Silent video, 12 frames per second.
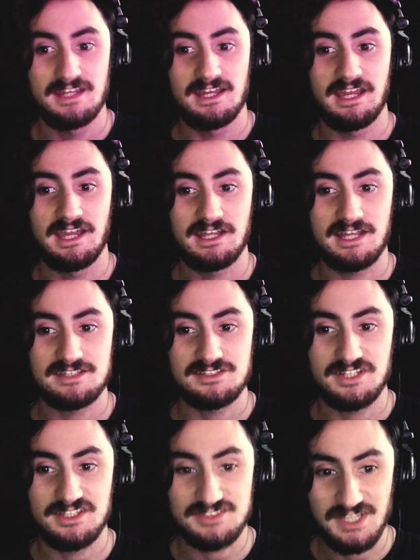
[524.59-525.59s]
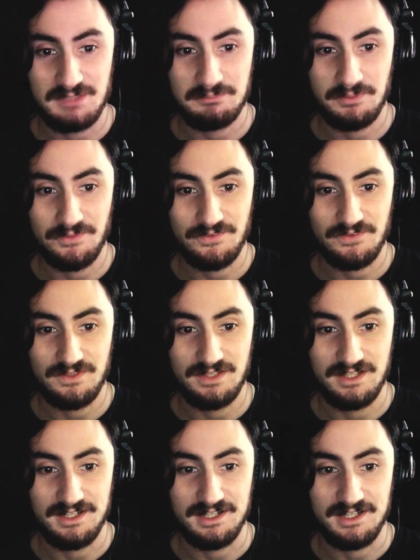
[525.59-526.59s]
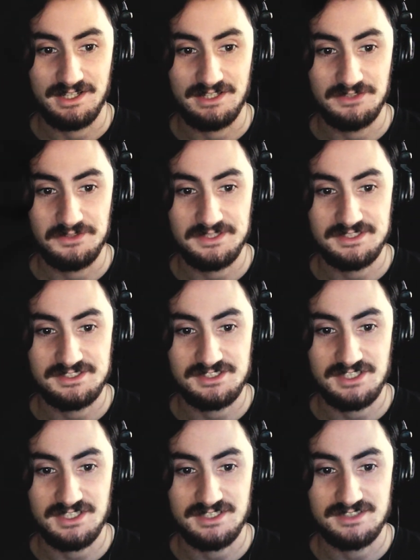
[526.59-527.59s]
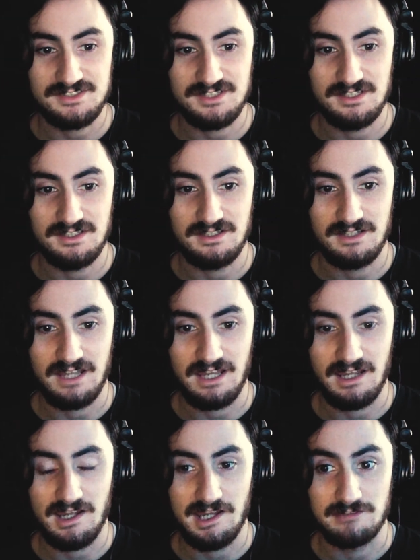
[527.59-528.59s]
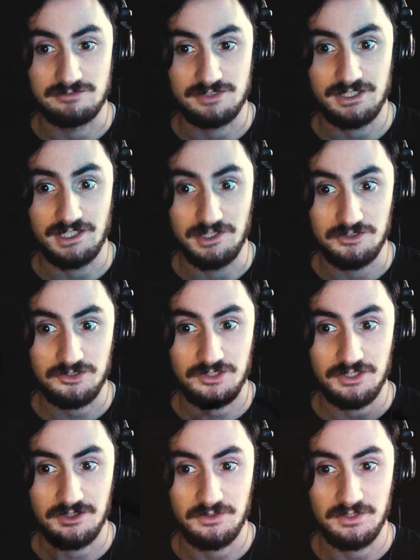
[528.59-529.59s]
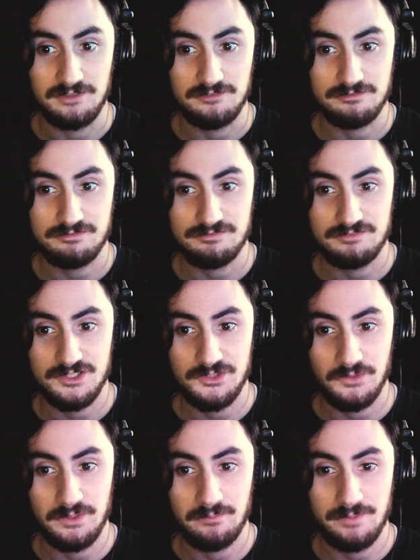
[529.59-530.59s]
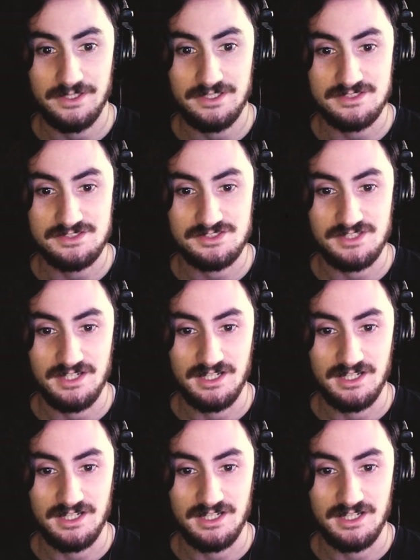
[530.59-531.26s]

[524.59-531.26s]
And as an example, you can see this in every intro of Twin Peaks.